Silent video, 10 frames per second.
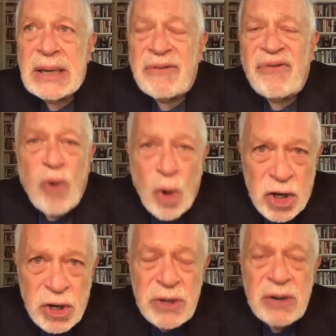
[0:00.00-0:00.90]
fought
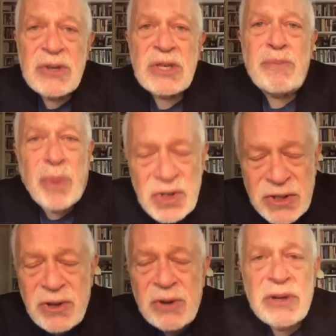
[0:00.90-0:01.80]
unions,
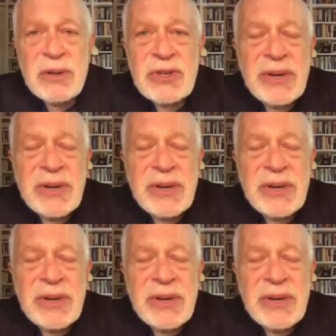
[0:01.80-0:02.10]
busted unions,